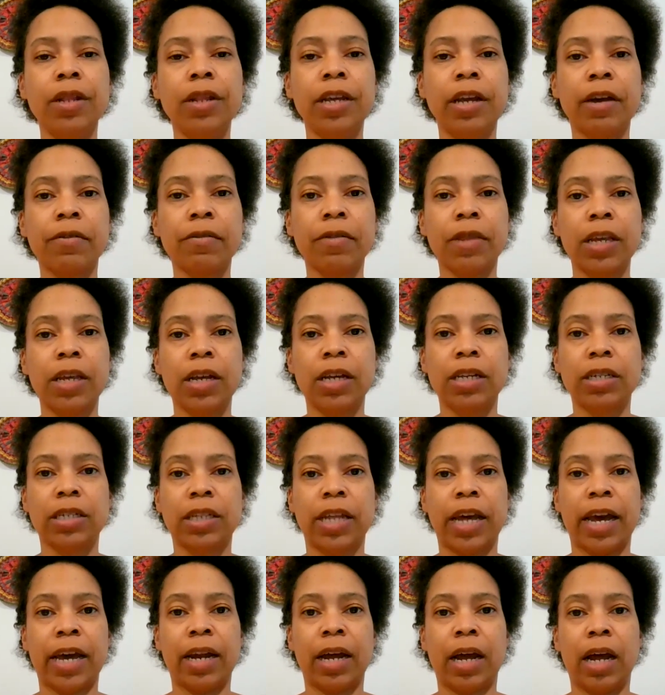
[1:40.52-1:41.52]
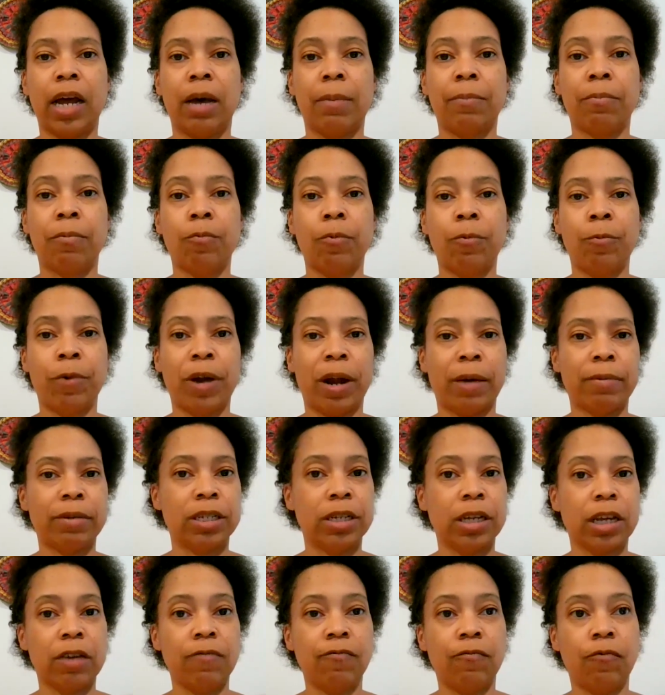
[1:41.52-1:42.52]
And the other thing is that when I
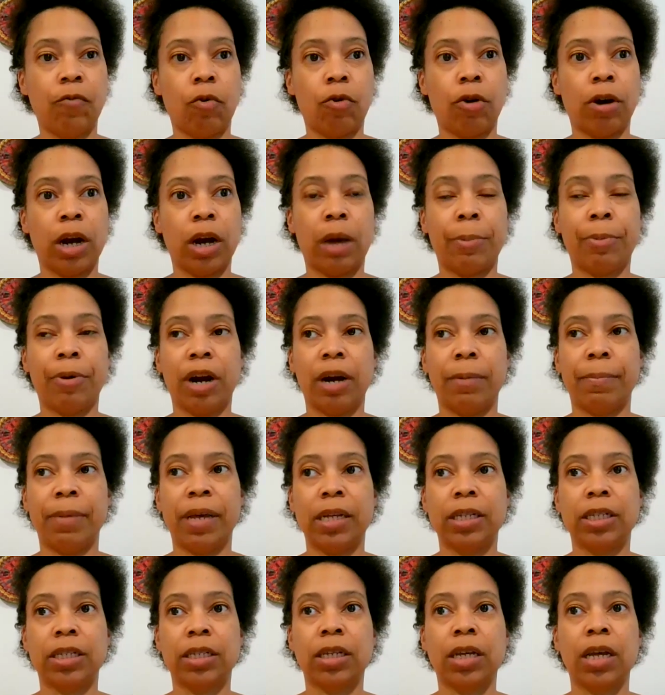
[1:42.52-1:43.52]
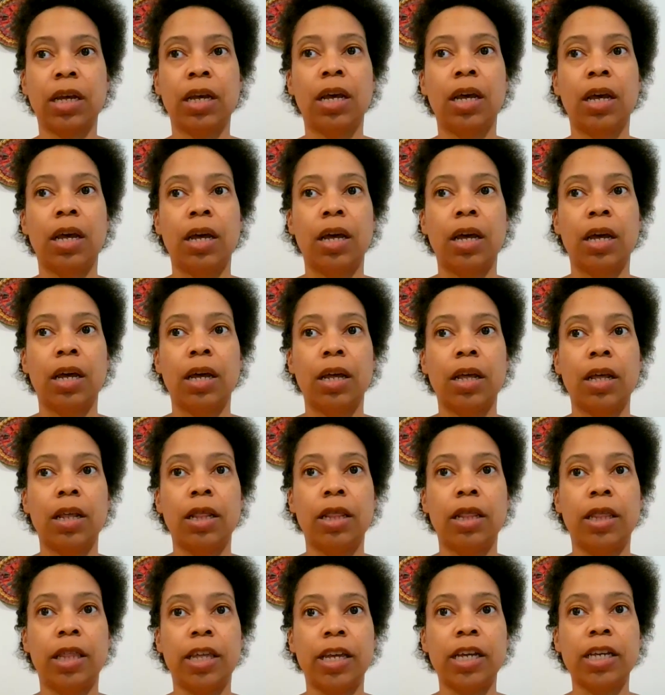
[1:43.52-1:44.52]
was looking for apartments,
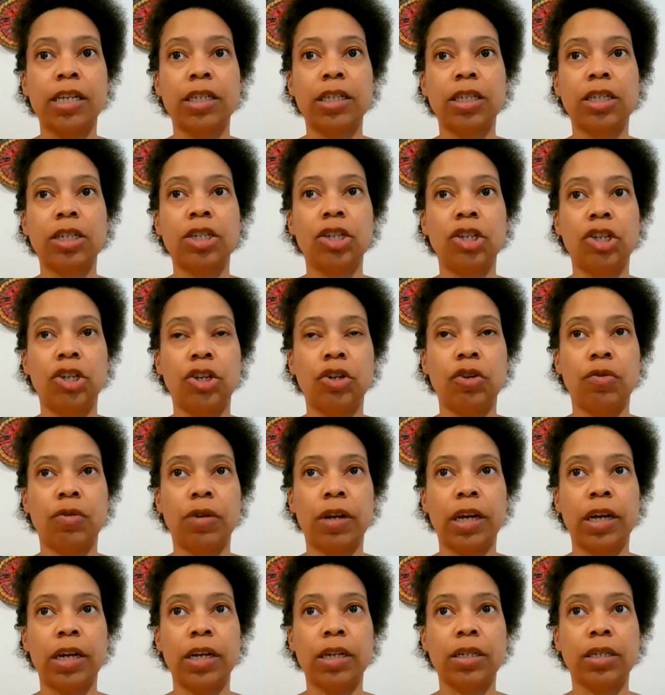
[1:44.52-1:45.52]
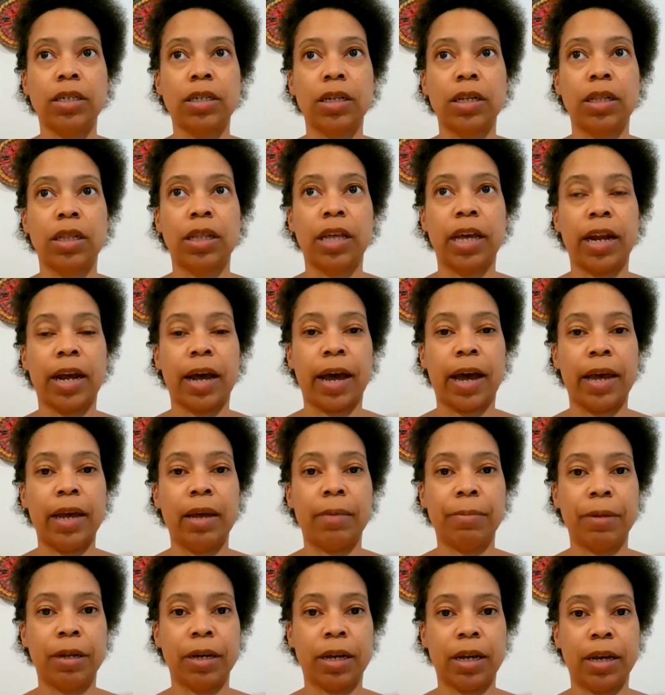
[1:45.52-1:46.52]
this unit that I
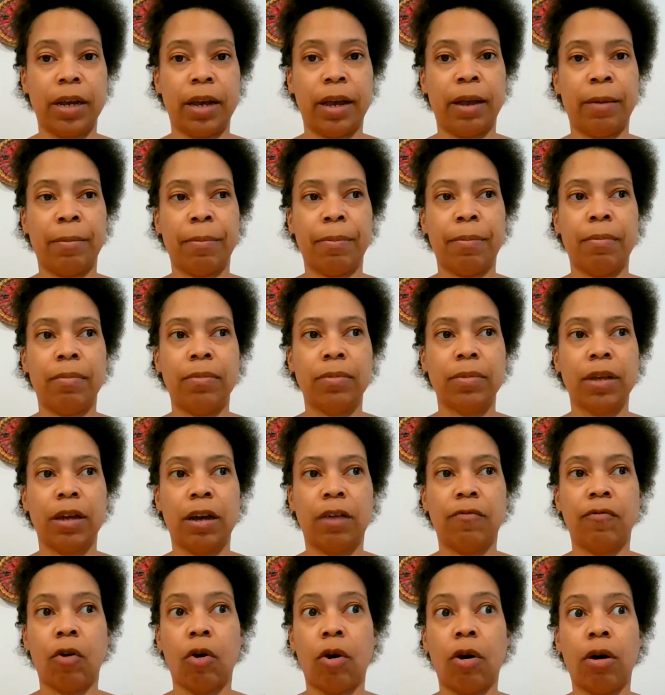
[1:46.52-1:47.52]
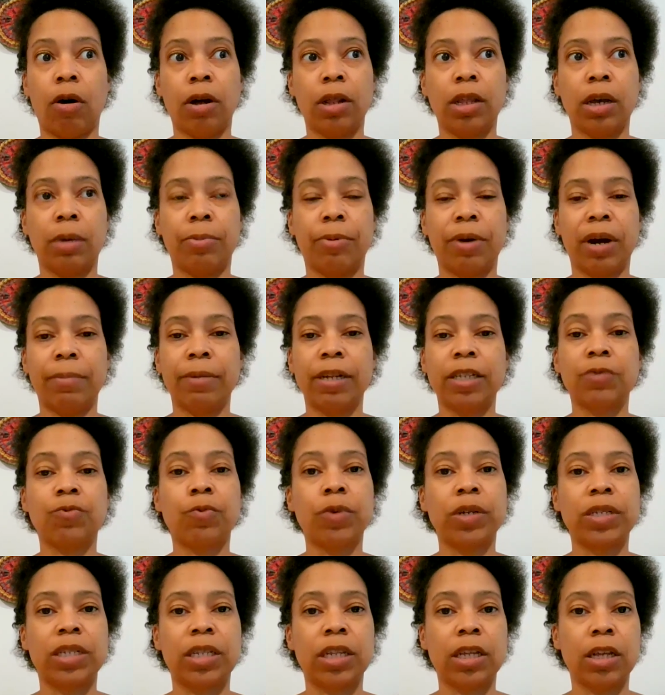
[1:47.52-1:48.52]
am looking at of all the apartments
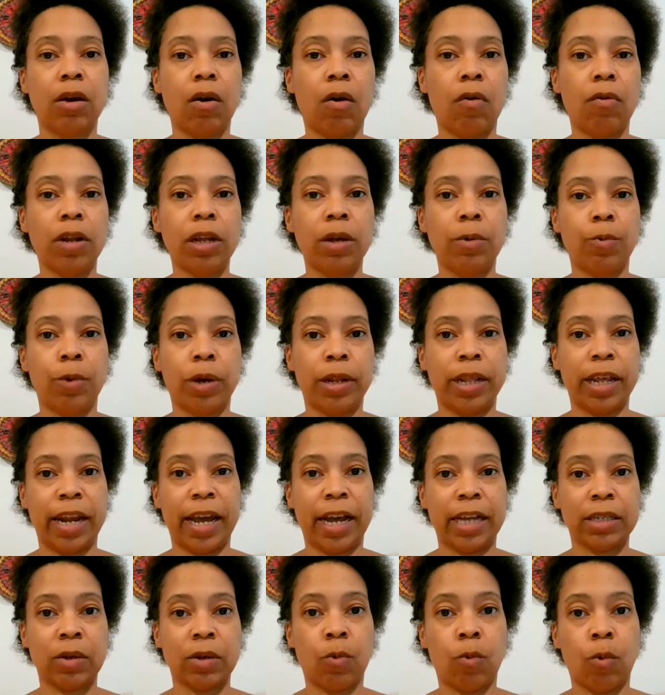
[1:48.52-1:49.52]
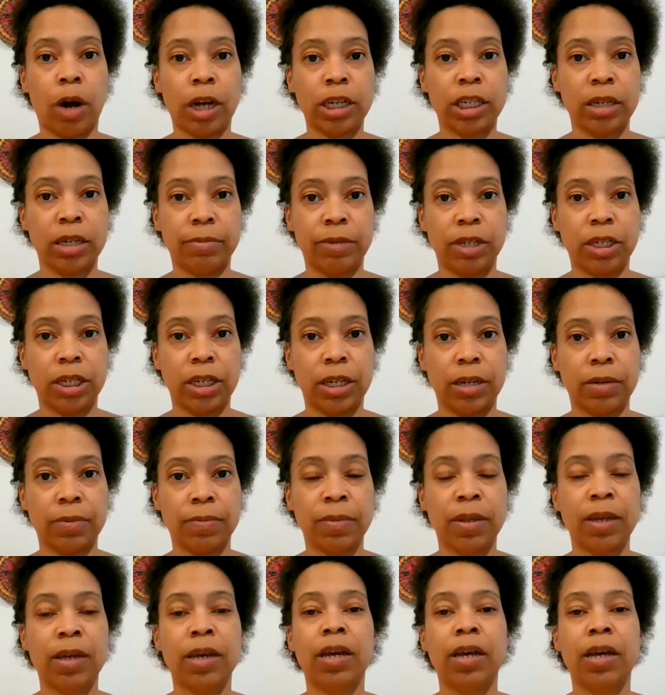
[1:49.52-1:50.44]
was the only one that has a washing machine.